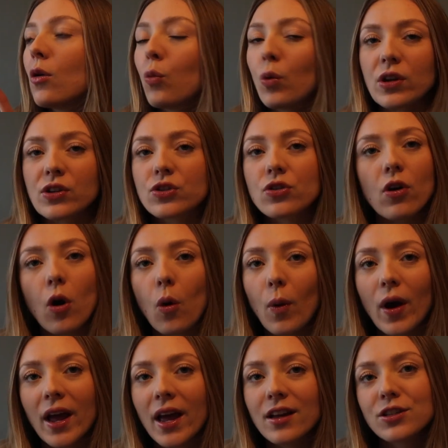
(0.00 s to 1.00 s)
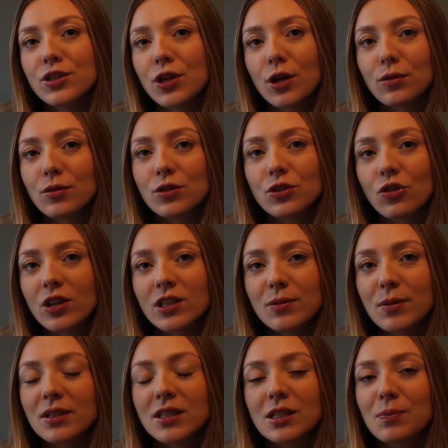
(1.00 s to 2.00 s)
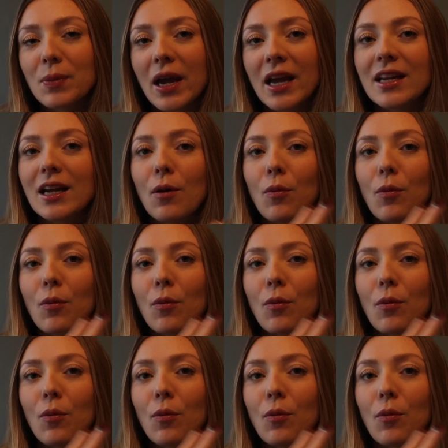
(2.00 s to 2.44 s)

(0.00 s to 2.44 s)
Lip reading: winter away as soon as Christmas has been.